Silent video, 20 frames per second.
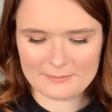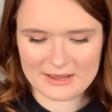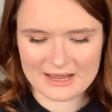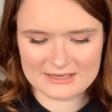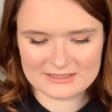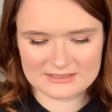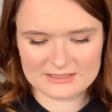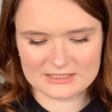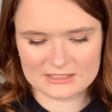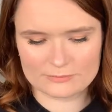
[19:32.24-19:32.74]

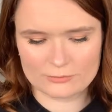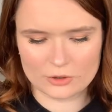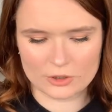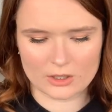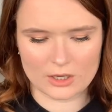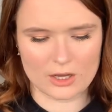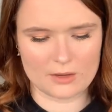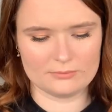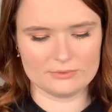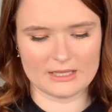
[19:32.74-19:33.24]
pass this book
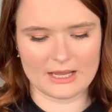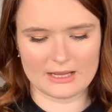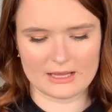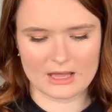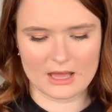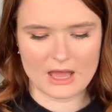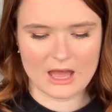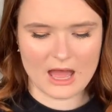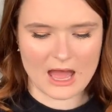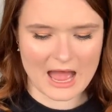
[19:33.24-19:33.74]
up. Like,
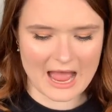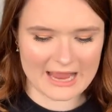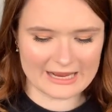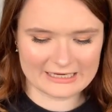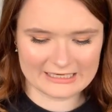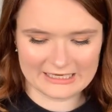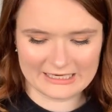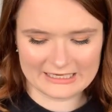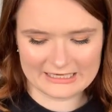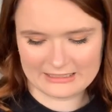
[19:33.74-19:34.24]
I
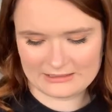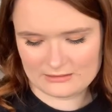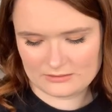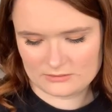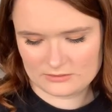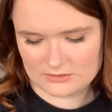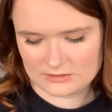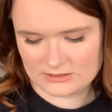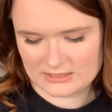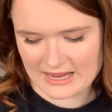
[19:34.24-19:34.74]
needed
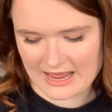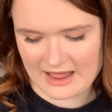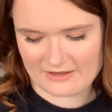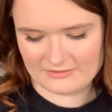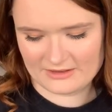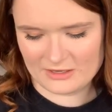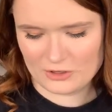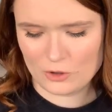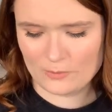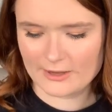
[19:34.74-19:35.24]
to have
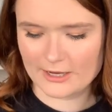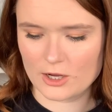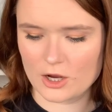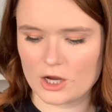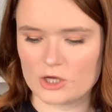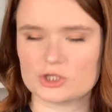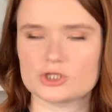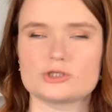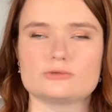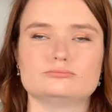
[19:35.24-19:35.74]
it. Oh my
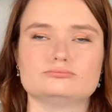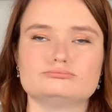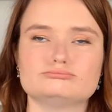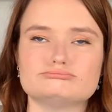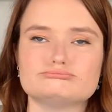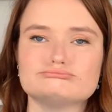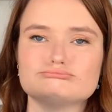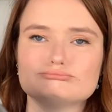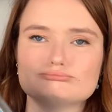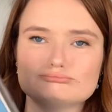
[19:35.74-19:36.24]
gosh,
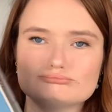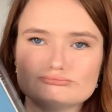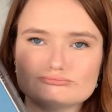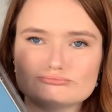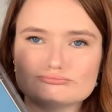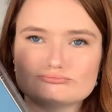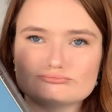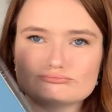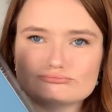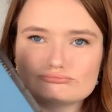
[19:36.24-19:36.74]

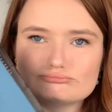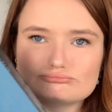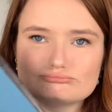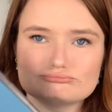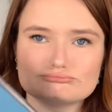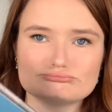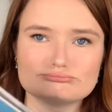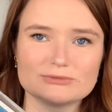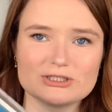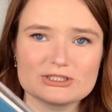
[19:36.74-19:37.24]

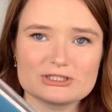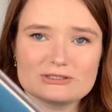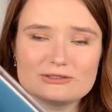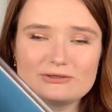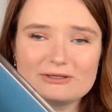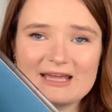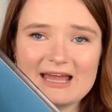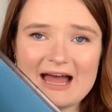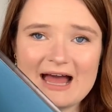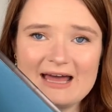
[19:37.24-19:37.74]
there's a
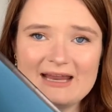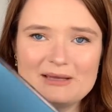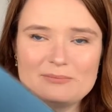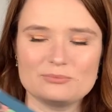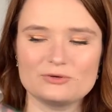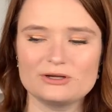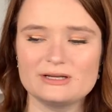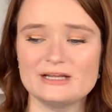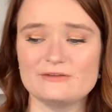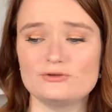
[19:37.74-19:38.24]
little cat
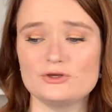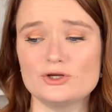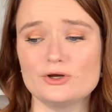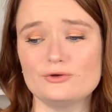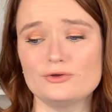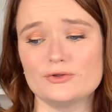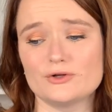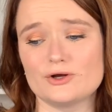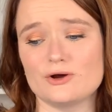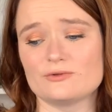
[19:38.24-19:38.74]
imprint. If you know,
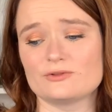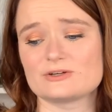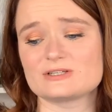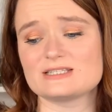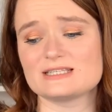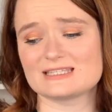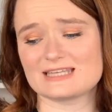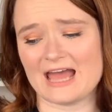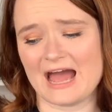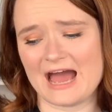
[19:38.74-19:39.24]
you know, there's
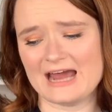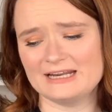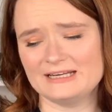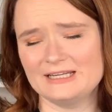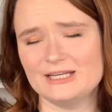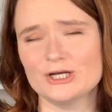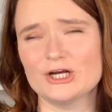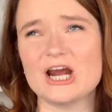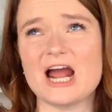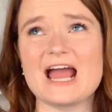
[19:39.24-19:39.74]
this cat in
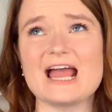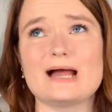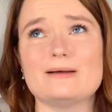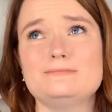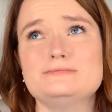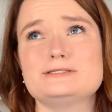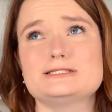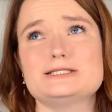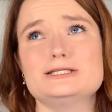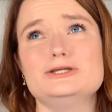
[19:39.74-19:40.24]
here. I
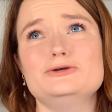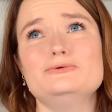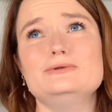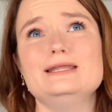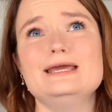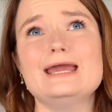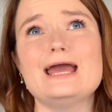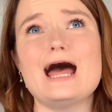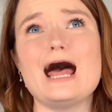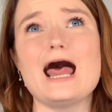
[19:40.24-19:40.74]

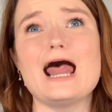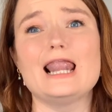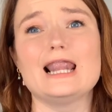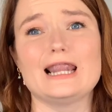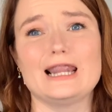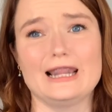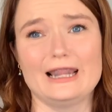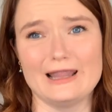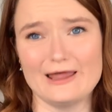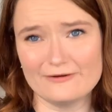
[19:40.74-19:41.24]
absolutely
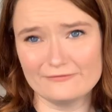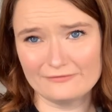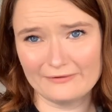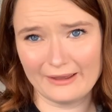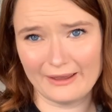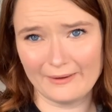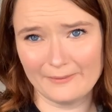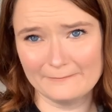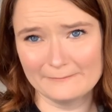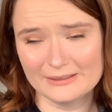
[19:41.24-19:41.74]
love
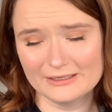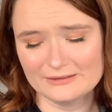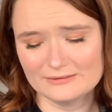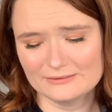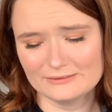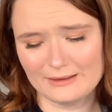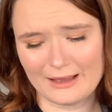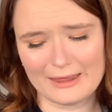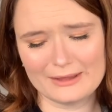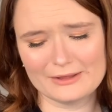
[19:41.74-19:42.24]
him.
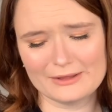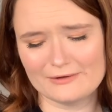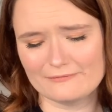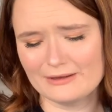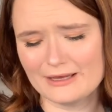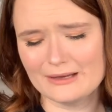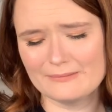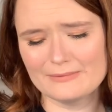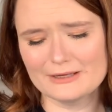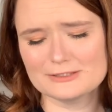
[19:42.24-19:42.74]
I love
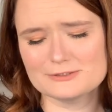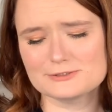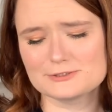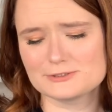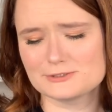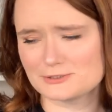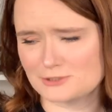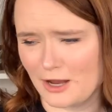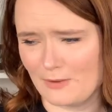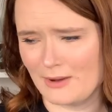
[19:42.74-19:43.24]
him
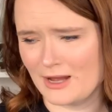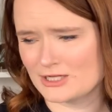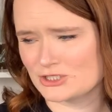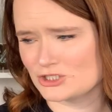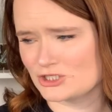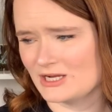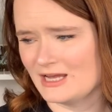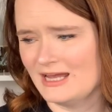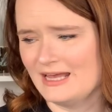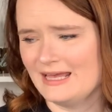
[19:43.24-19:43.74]
so
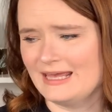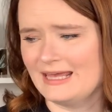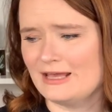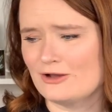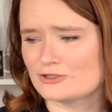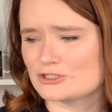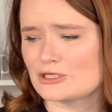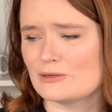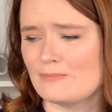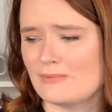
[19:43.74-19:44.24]
much. He
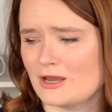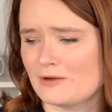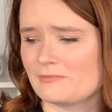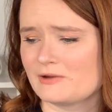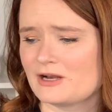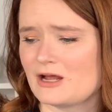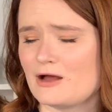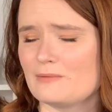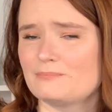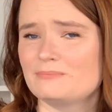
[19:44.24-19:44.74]
also may or may
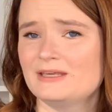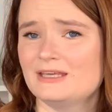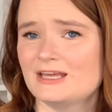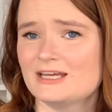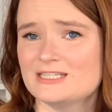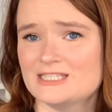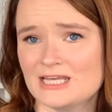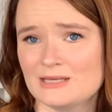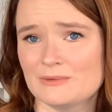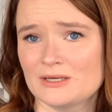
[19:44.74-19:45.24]
not be a
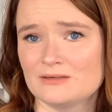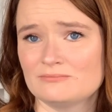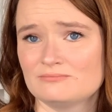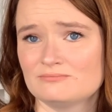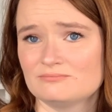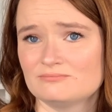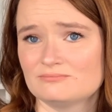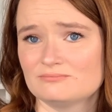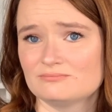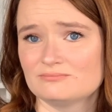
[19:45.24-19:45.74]
demon.
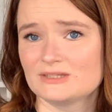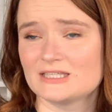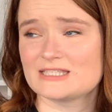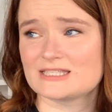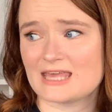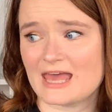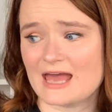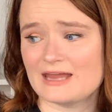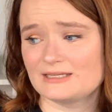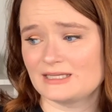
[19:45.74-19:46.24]
This
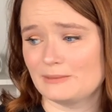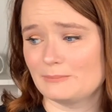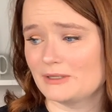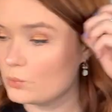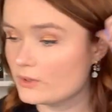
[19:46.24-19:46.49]
cat demon.